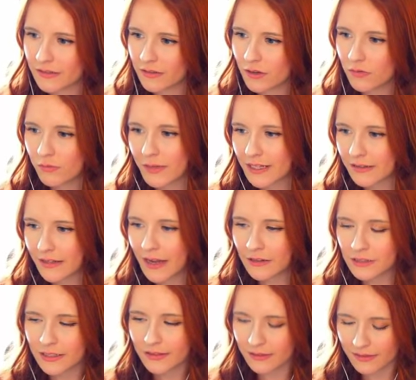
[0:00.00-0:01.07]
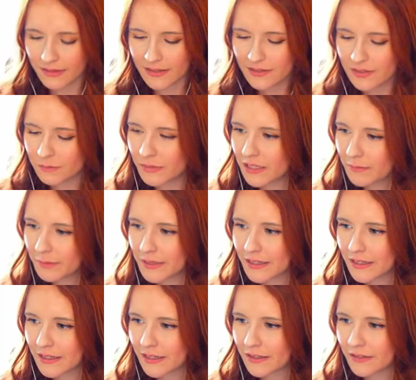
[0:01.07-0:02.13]
Oh, wait, actually, this might
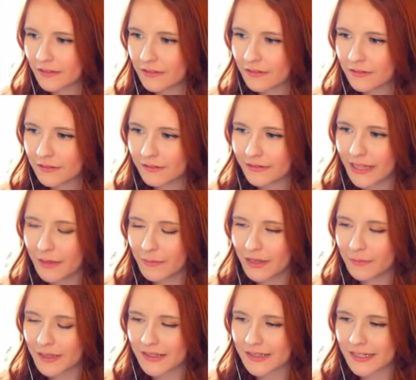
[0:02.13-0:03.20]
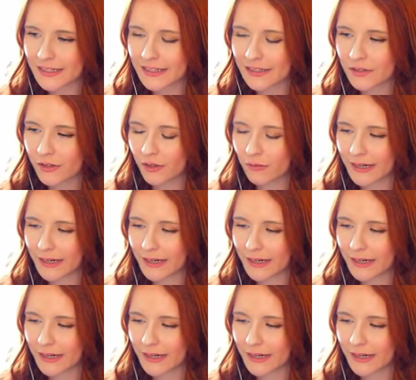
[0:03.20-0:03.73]
be, that might be sticky soil right